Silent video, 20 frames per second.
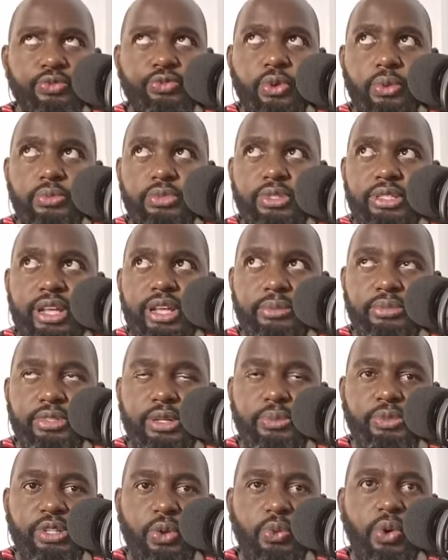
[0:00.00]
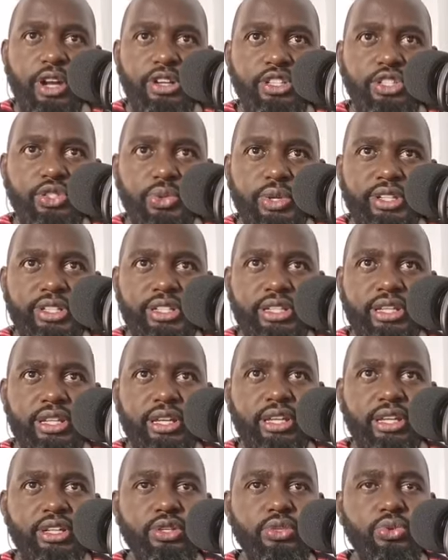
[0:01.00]
from Psalm chapter
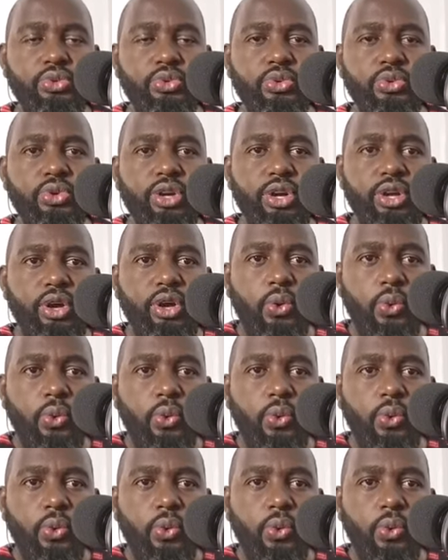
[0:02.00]
120 to